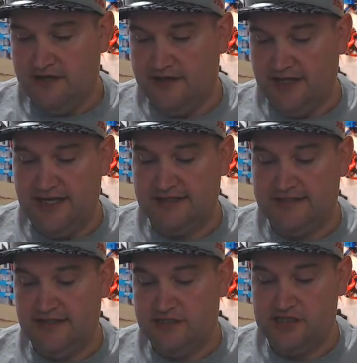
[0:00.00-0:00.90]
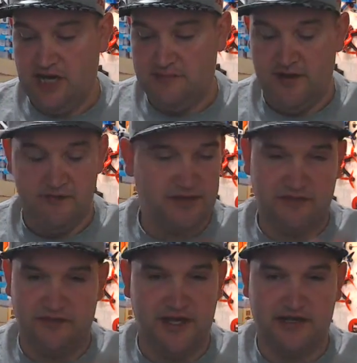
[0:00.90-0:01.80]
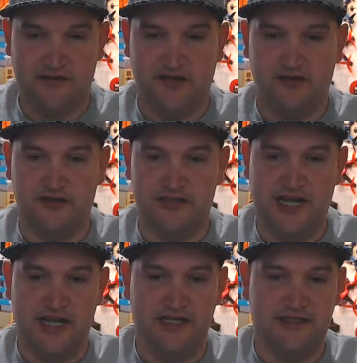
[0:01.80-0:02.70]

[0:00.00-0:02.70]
The ESC's chime in, but the flight controller's dead.